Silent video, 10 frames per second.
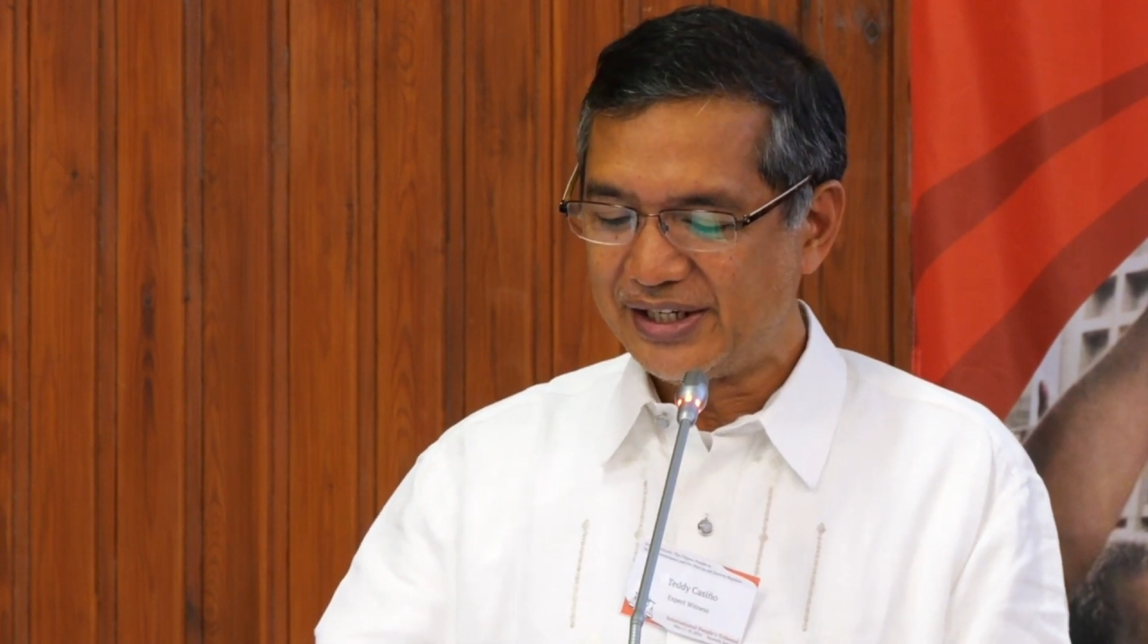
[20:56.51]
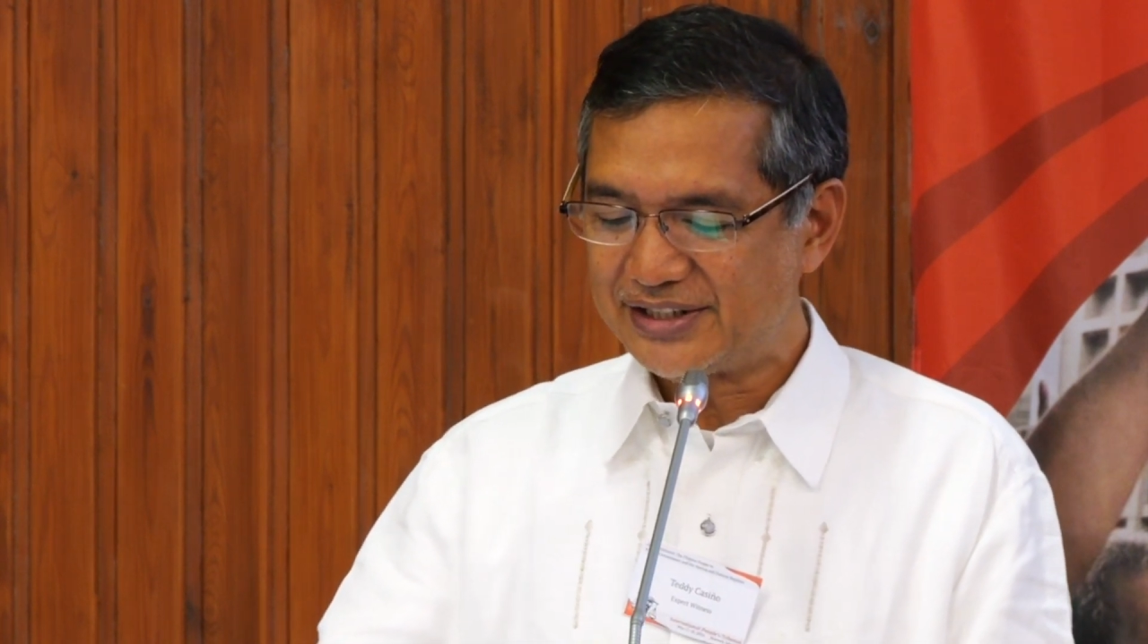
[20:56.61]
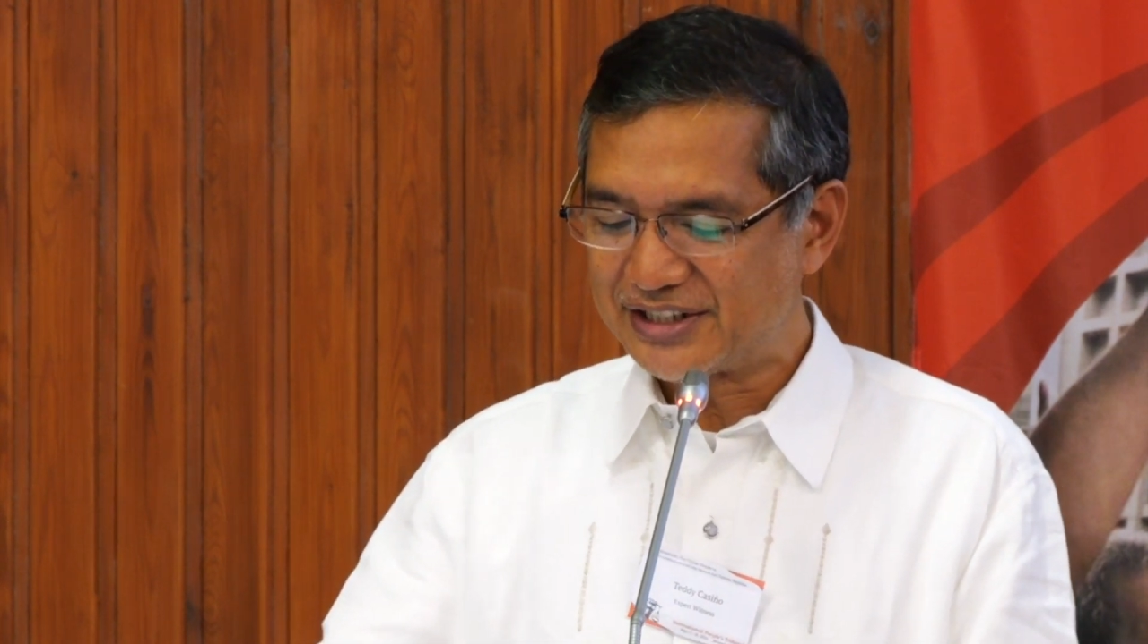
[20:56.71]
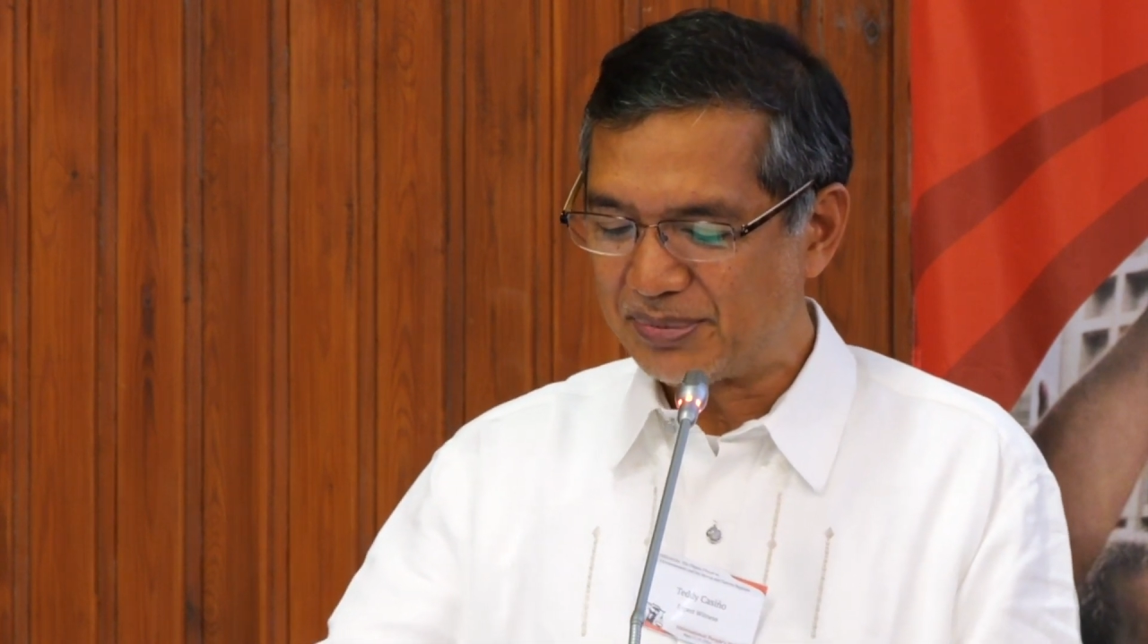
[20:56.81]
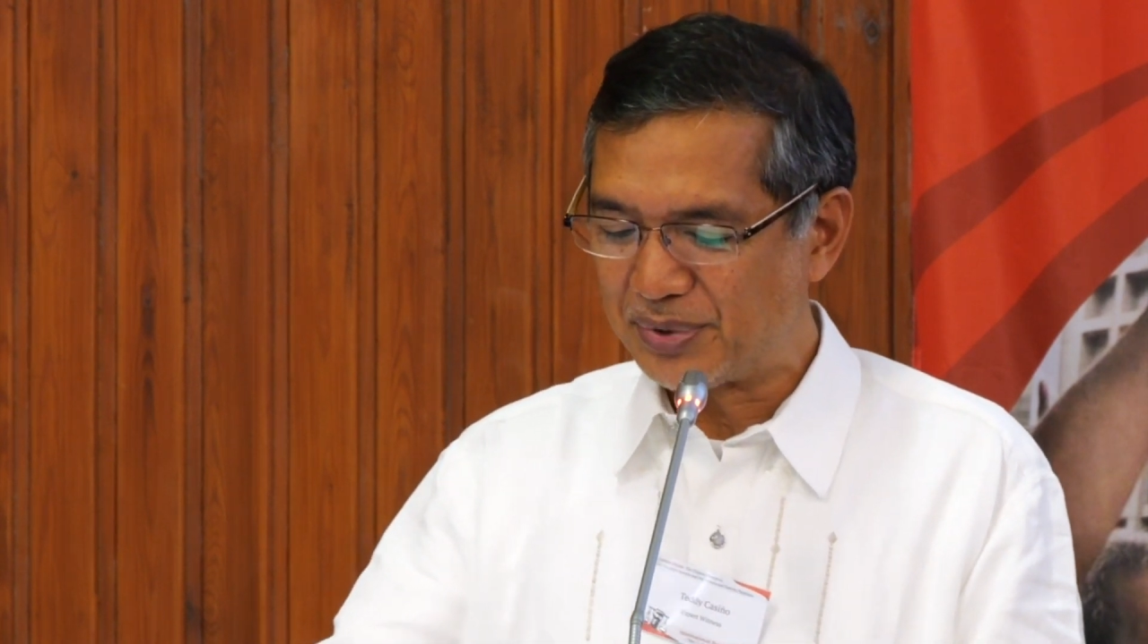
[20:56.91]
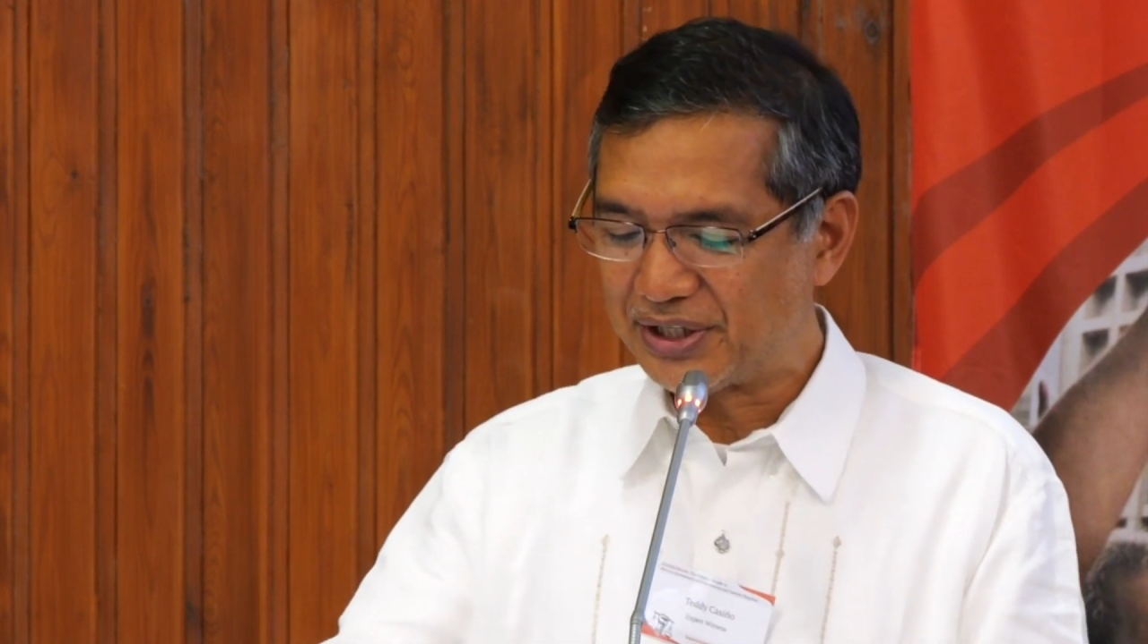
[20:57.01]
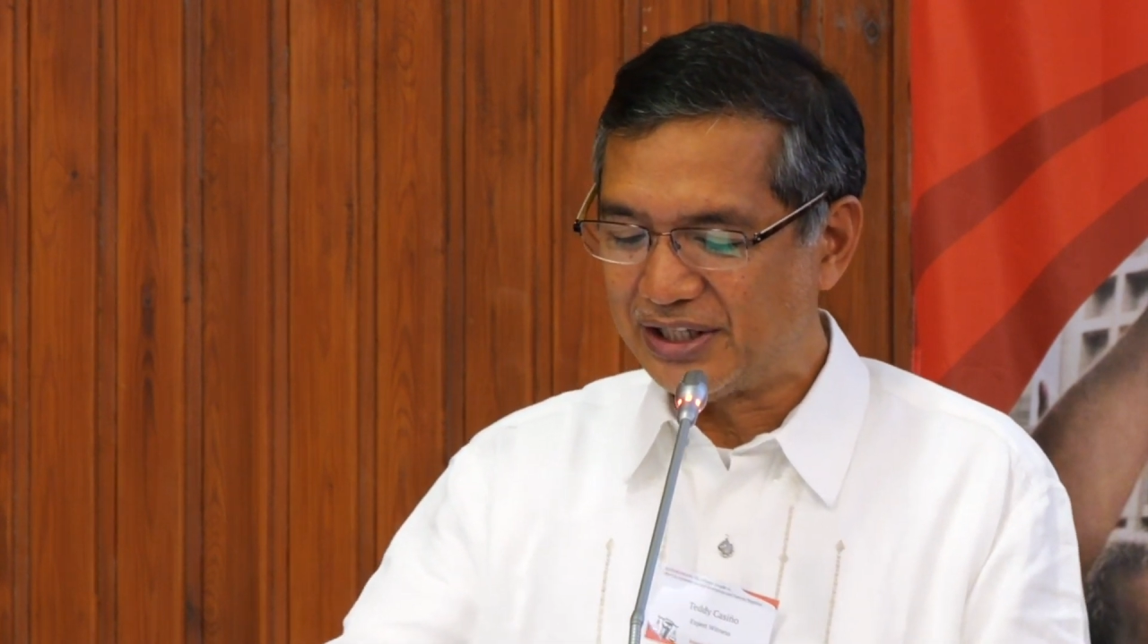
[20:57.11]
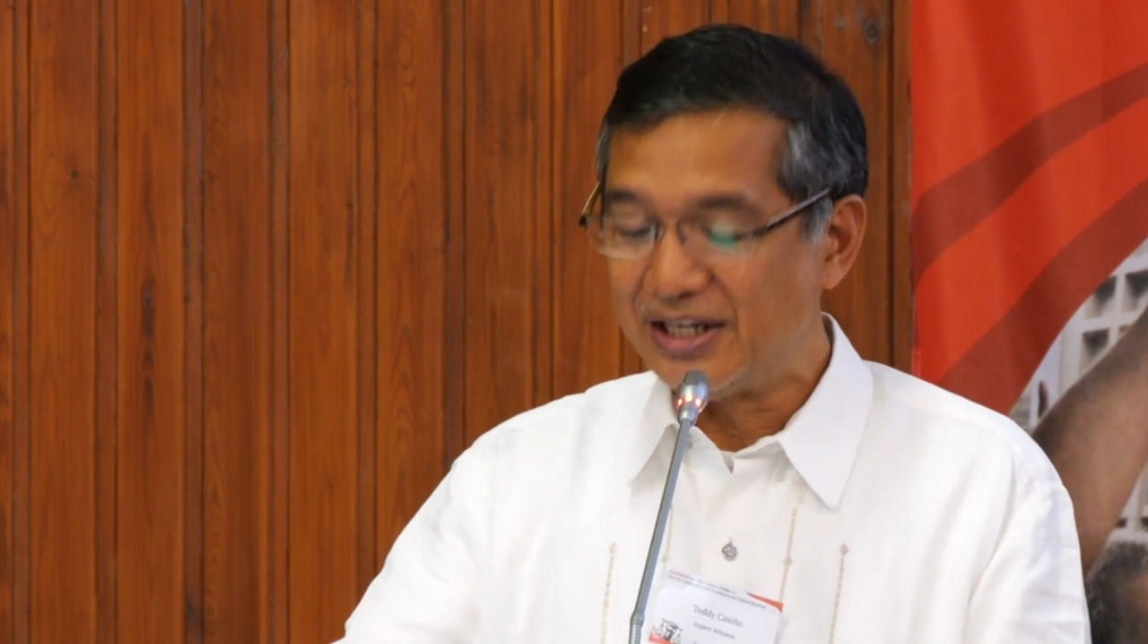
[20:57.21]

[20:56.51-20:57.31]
and separately